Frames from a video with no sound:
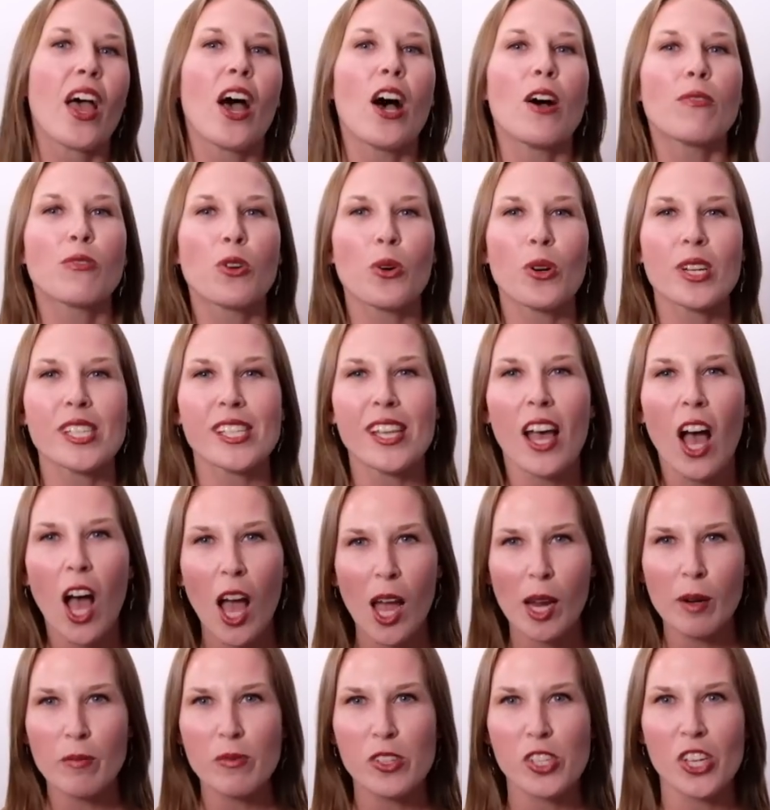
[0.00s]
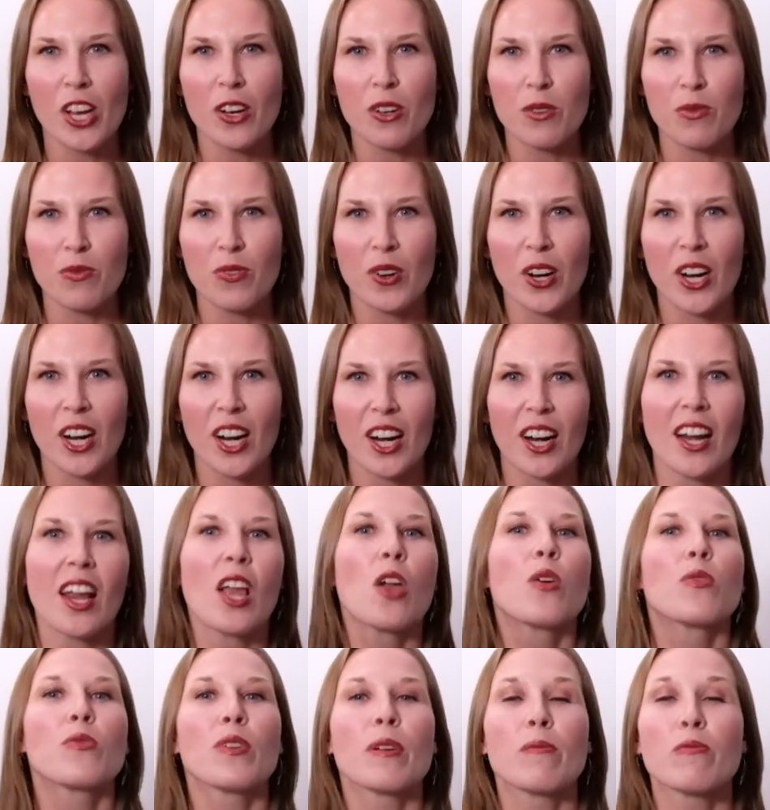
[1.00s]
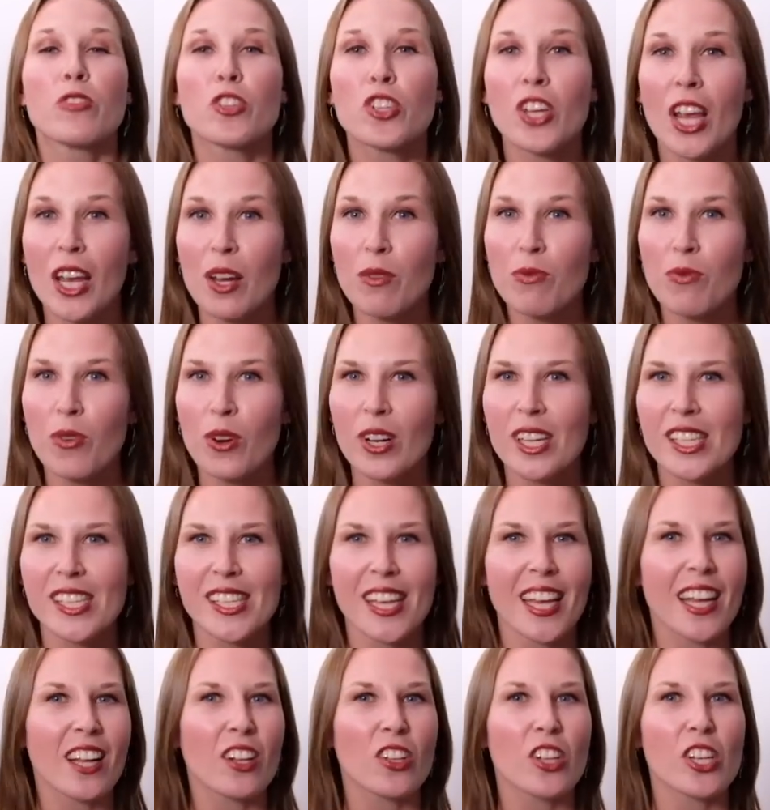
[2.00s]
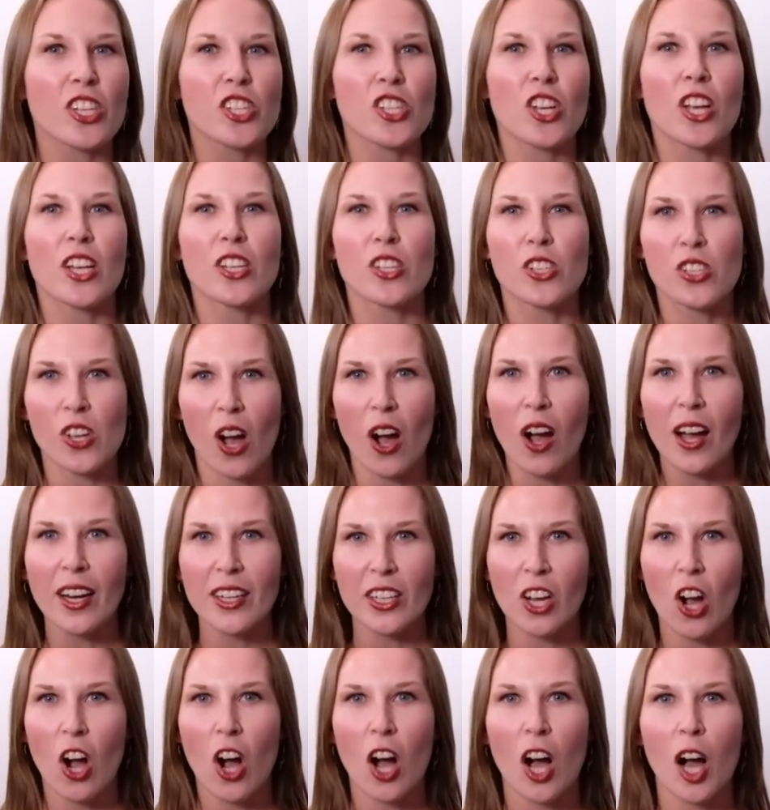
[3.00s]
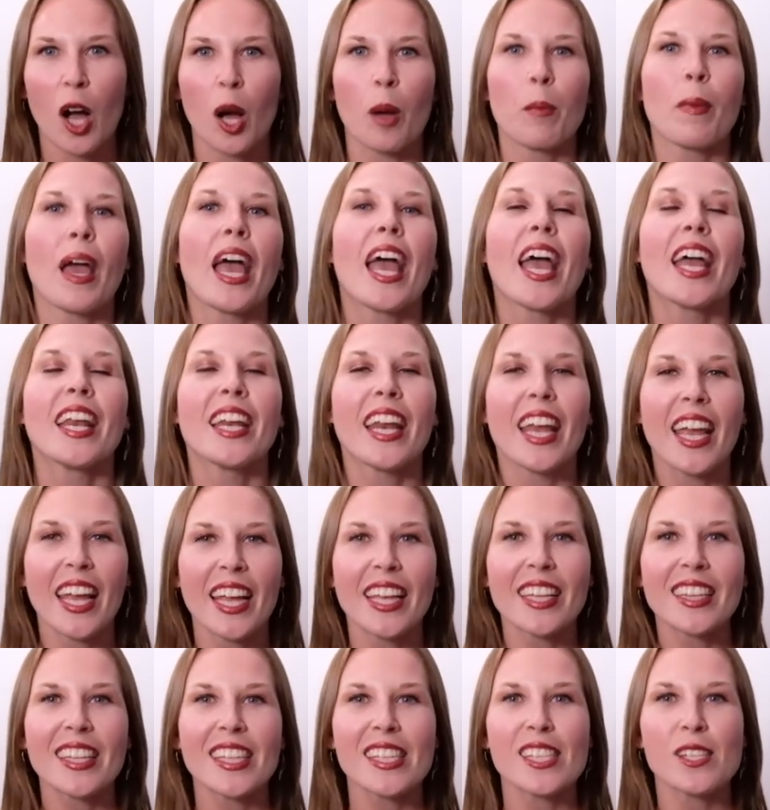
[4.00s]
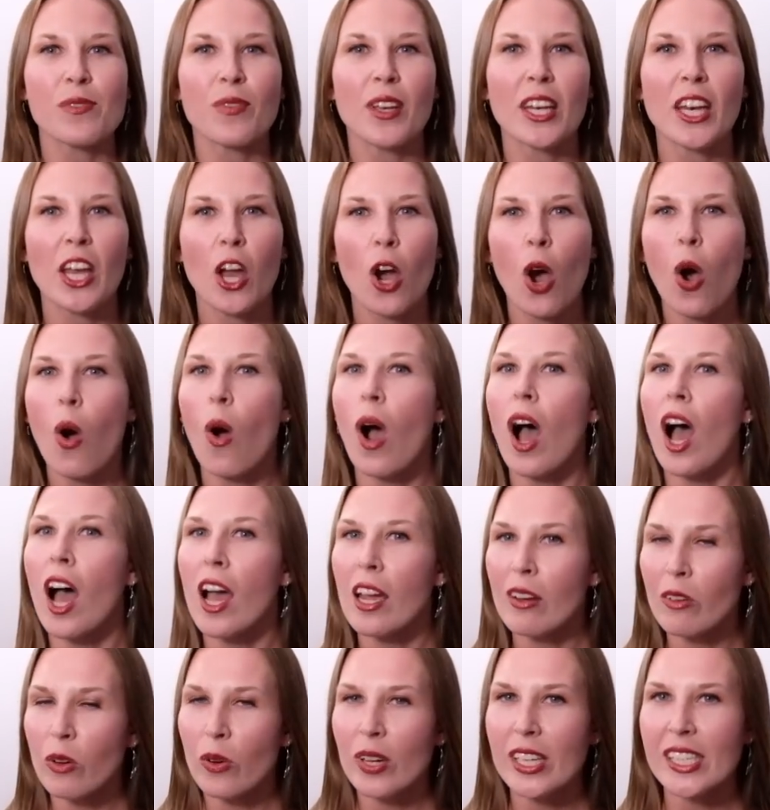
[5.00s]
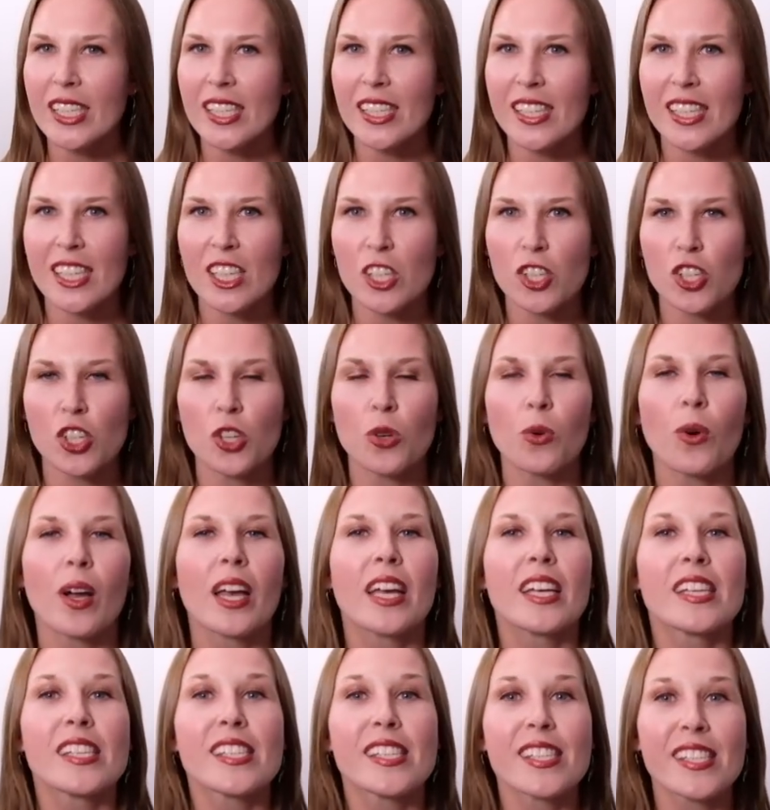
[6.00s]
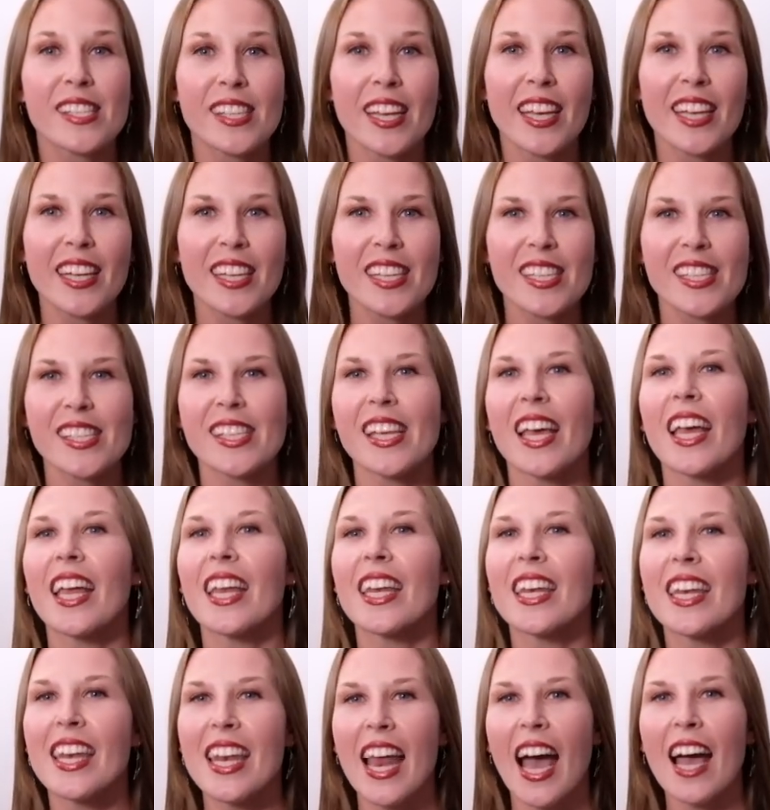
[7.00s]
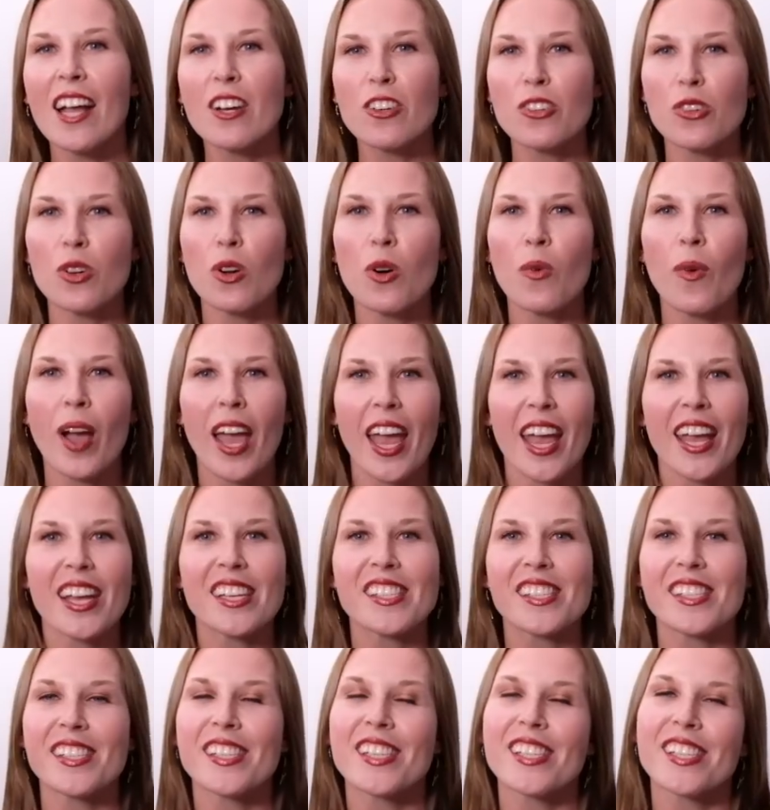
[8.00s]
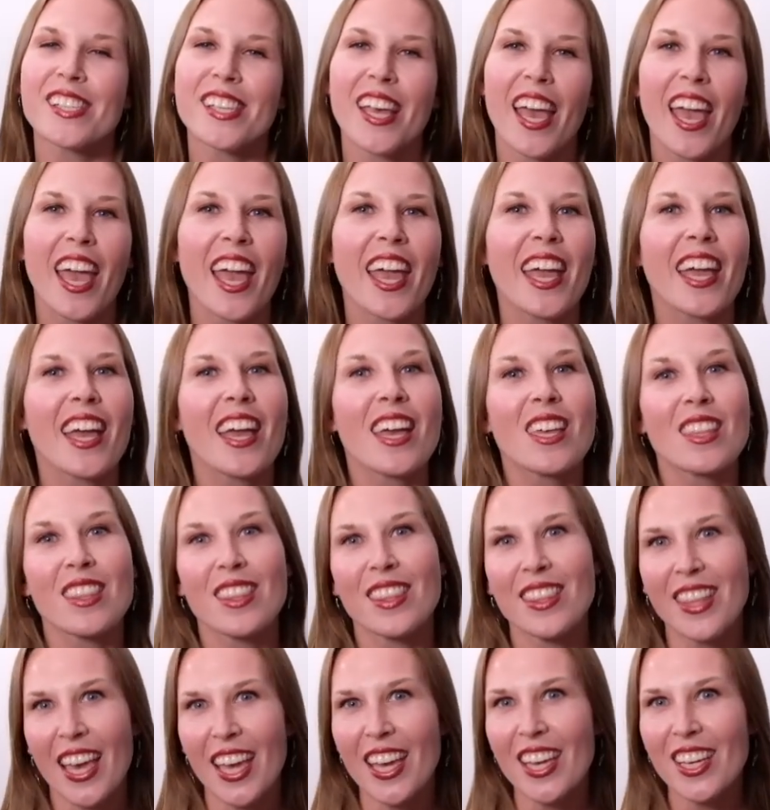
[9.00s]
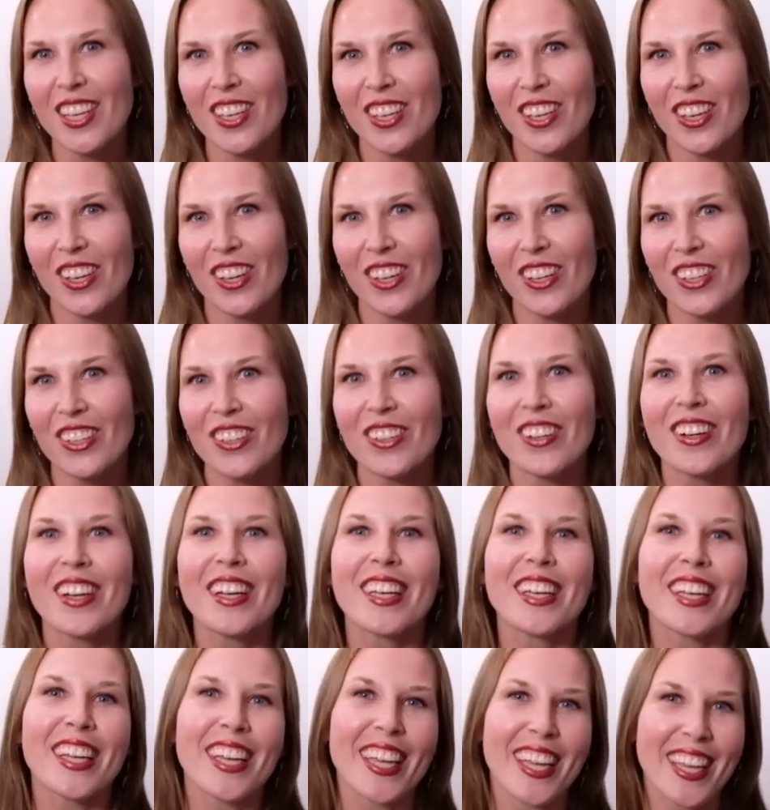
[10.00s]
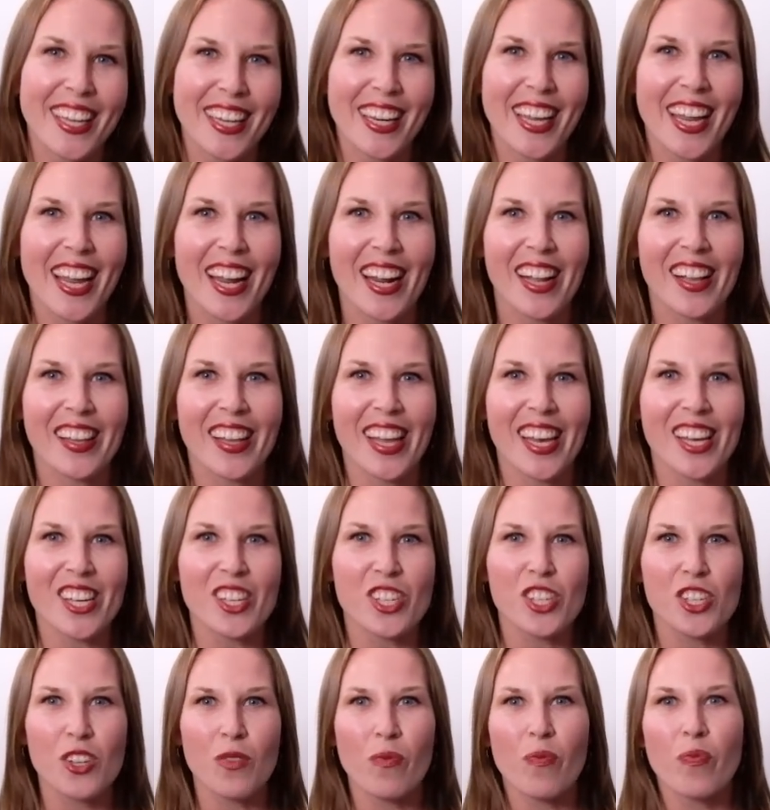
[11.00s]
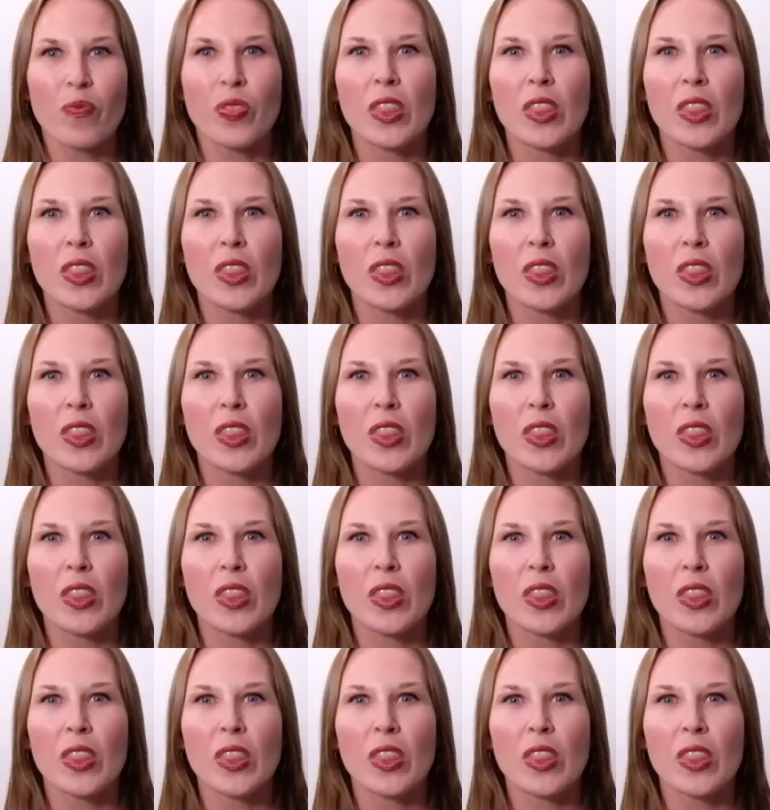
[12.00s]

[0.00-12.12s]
Of course, I'm Jennifer from jforrestenglish.com, and in this video, I'm going to teach you six natural ways to say thank you in English.